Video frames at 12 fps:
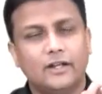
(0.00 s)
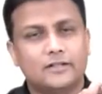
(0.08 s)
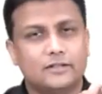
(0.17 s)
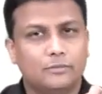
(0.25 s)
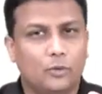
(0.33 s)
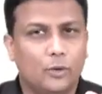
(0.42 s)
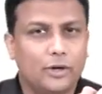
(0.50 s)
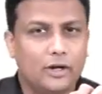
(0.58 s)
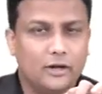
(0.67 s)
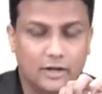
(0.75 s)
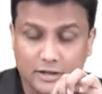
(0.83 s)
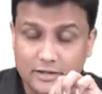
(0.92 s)
is the bone,
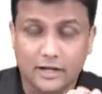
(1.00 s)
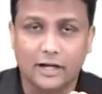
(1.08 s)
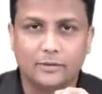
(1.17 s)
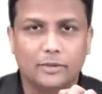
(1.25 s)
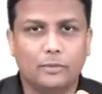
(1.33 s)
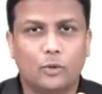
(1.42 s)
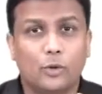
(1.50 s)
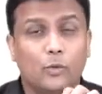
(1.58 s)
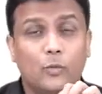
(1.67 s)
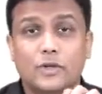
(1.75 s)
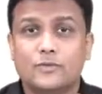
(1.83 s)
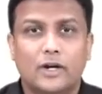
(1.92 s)
is the carpal
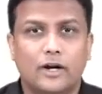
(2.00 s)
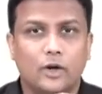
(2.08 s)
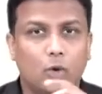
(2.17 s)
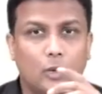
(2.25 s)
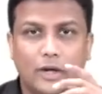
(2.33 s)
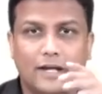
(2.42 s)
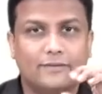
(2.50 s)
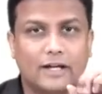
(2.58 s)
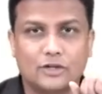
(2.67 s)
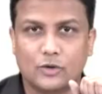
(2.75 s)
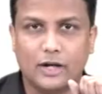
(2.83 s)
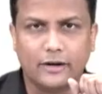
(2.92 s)
bone which will undergo
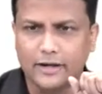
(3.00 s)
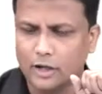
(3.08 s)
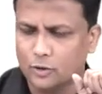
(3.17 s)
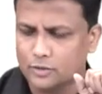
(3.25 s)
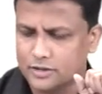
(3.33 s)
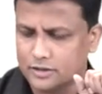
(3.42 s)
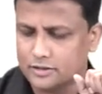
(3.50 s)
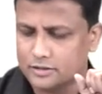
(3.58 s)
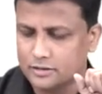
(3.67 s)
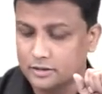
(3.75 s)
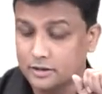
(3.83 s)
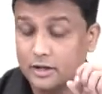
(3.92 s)
avascular
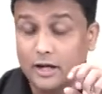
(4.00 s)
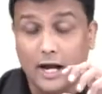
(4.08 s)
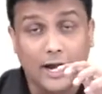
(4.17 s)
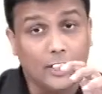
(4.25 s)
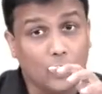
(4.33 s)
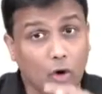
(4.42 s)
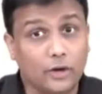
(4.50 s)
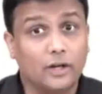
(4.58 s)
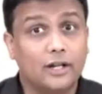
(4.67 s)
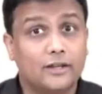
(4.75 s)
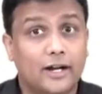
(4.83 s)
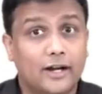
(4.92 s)
necrosis. And not
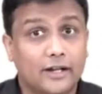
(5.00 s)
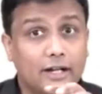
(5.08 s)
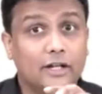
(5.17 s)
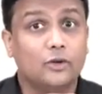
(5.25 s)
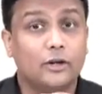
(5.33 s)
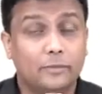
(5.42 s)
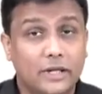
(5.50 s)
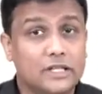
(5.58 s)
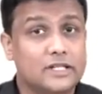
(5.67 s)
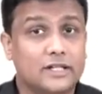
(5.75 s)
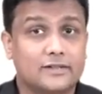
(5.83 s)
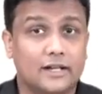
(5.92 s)
only that, in your
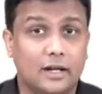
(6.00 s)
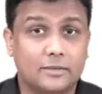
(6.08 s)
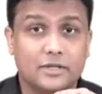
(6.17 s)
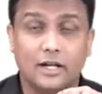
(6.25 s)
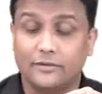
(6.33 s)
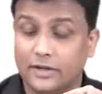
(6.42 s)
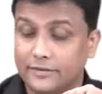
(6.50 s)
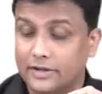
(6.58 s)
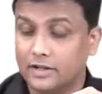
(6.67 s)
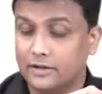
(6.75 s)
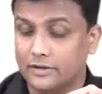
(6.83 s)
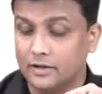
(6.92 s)
PG exams, they have
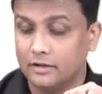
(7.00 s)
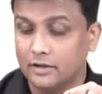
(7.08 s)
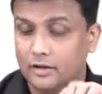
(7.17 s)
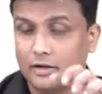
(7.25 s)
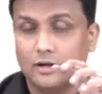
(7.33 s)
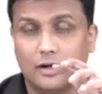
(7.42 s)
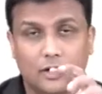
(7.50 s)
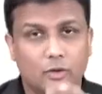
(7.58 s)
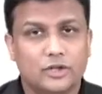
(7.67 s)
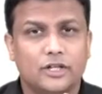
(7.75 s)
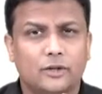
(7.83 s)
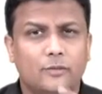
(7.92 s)
even given a
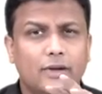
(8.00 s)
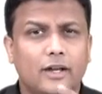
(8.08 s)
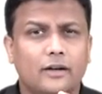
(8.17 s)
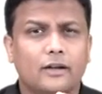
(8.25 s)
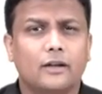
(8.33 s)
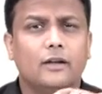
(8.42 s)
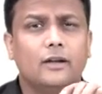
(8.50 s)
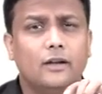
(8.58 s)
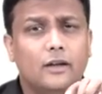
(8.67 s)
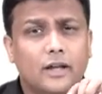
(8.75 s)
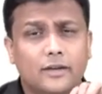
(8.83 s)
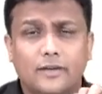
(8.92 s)
question where
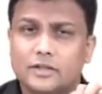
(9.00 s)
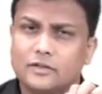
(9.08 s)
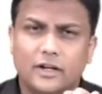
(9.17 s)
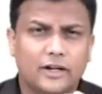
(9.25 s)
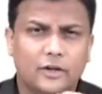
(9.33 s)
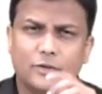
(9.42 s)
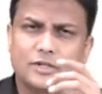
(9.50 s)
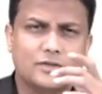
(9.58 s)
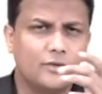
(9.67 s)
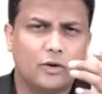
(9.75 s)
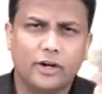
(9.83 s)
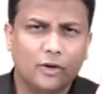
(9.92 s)
avascular necrosis
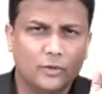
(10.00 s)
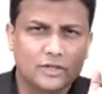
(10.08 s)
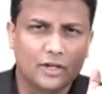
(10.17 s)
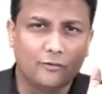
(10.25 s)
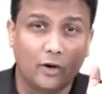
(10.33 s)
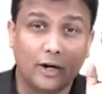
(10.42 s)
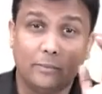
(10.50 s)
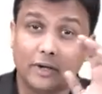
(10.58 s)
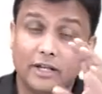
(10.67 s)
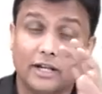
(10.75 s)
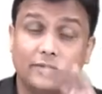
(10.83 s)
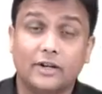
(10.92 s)
we already know scaphoid
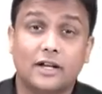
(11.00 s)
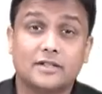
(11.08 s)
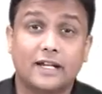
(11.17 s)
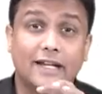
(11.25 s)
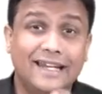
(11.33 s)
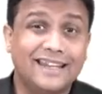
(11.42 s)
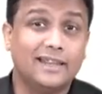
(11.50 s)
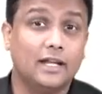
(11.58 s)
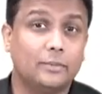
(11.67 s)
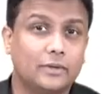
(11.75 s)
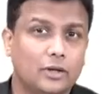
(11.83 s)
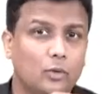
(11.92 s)
but they're even asking in
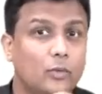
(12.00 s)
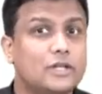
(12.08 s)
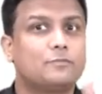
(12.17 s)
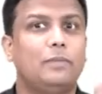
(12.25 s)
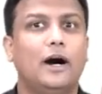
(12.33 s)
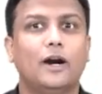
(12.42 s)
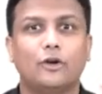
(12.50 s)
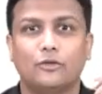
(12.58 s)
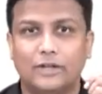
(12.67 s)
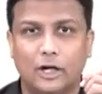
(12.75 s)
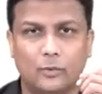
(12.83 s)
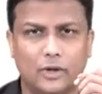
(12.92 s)
depth which part of that